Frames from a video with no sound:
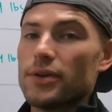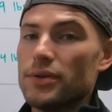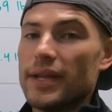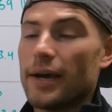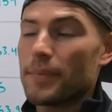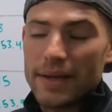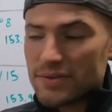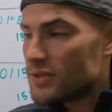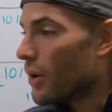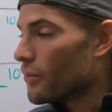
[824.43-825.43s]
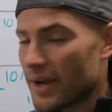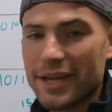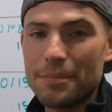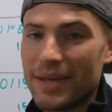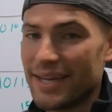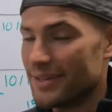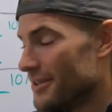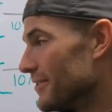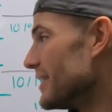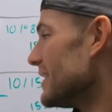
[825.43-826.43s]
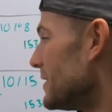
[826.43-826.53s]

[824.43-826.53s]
you down. I don't recommend it, dude.